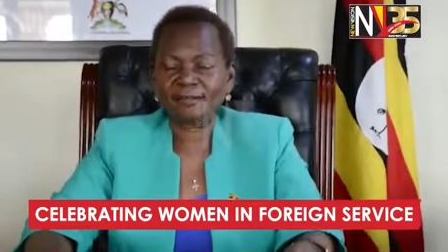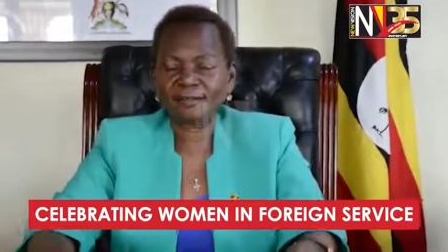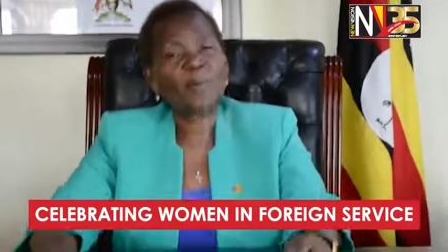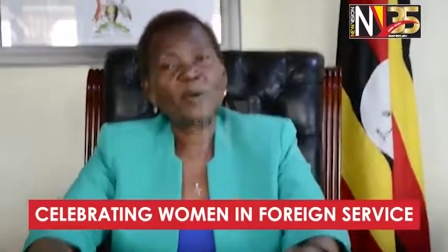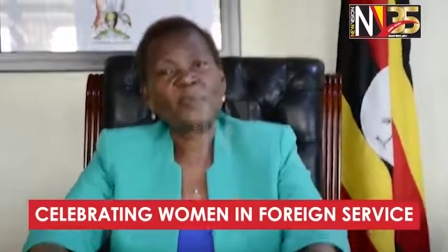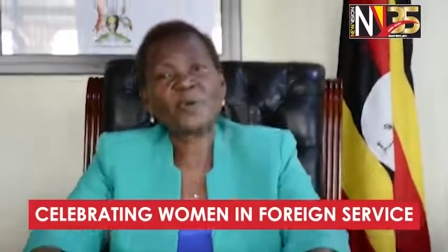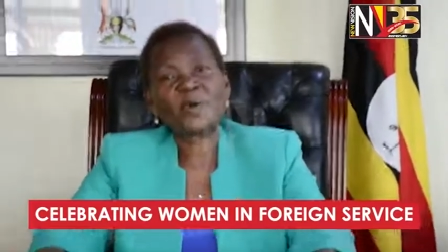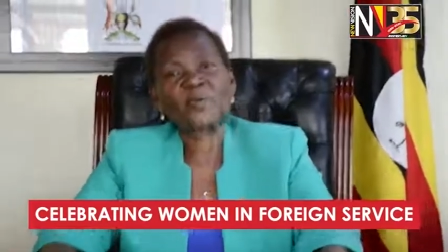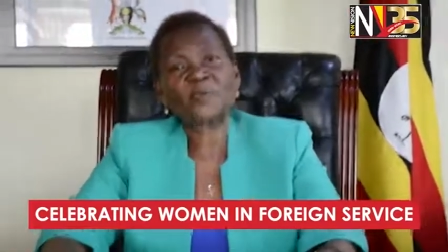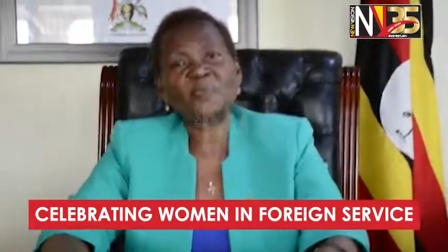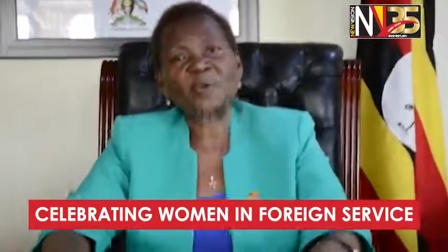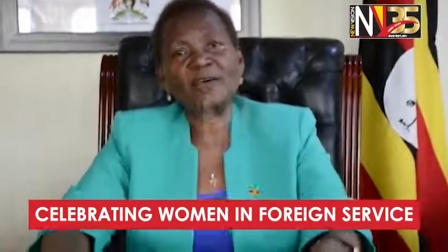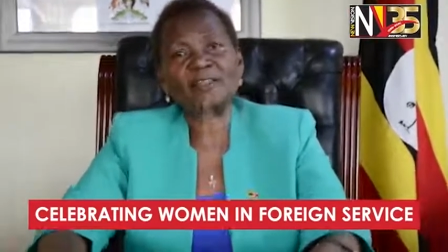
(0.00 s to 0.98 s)
I'm a
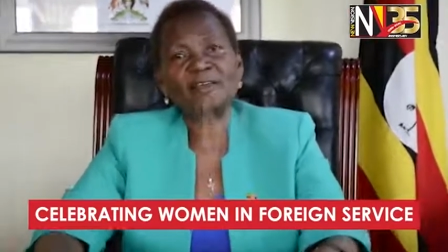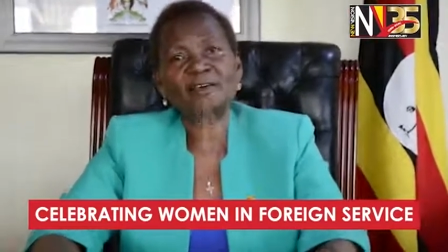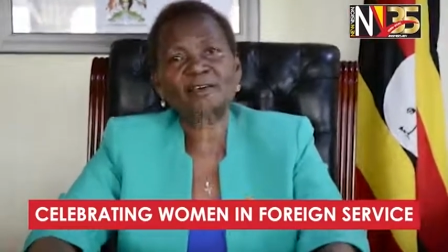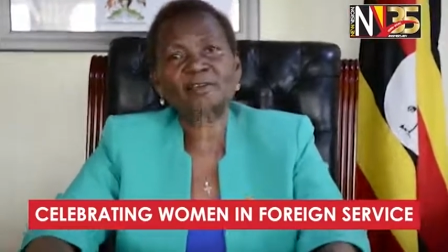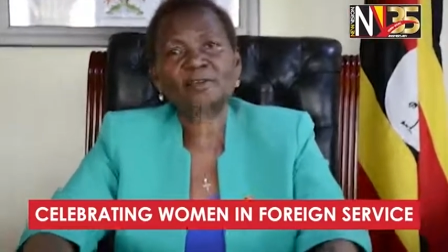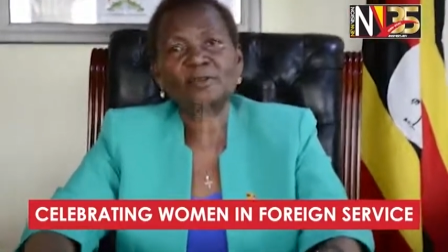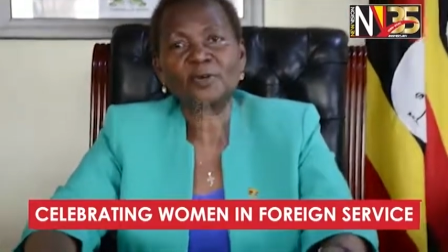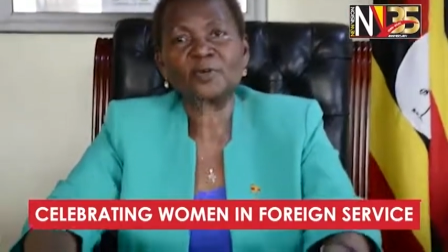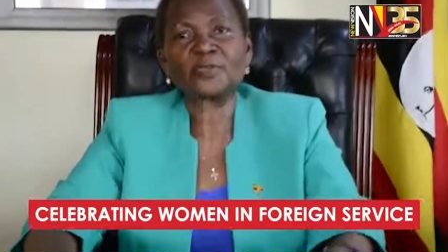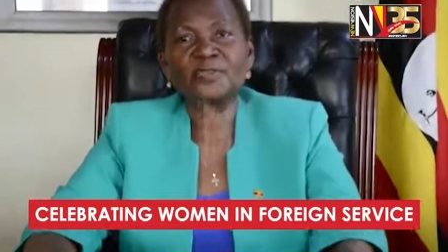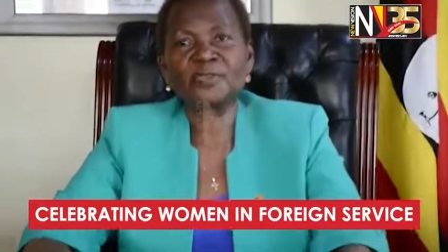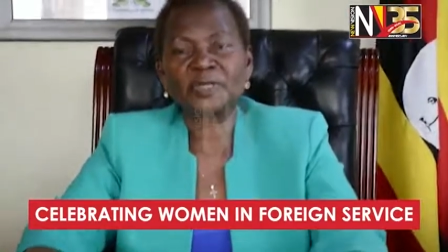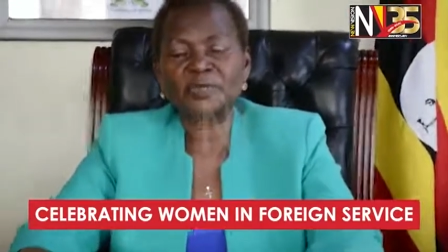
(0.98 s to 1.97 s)
proud mother of
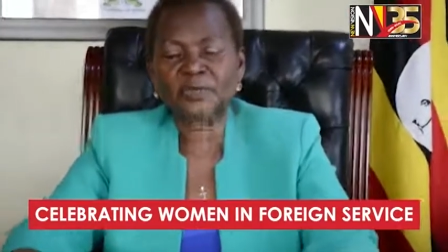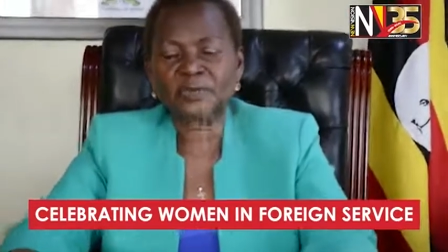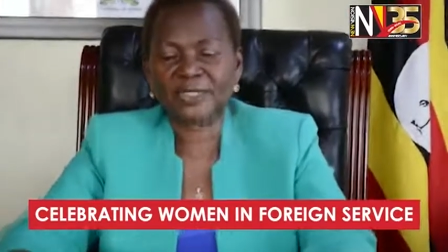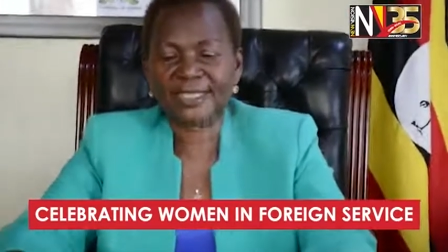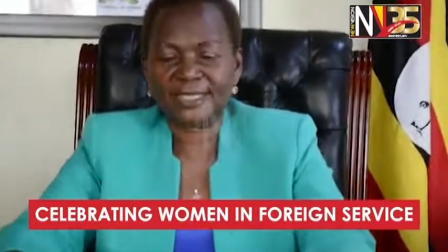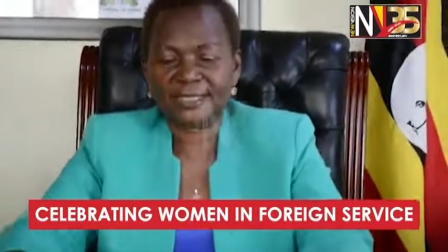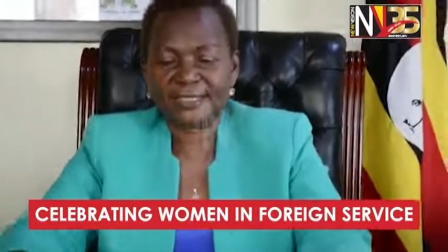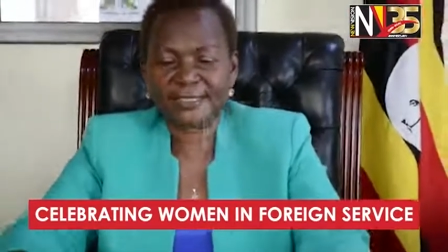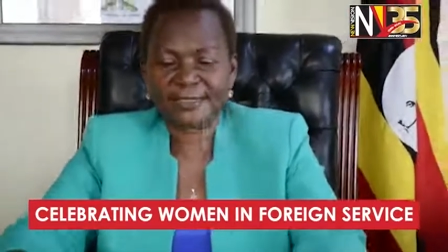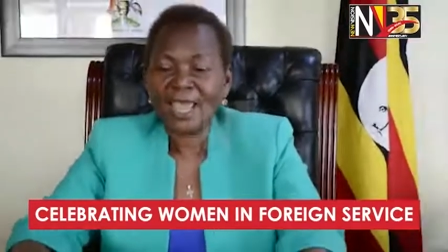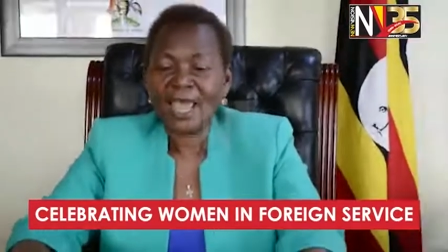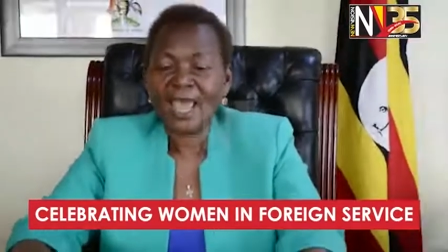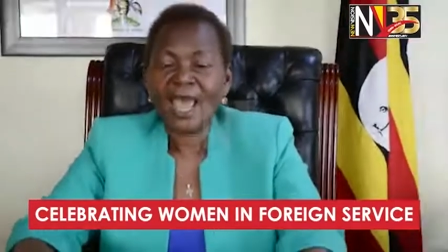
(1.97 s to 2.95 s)
three daughters.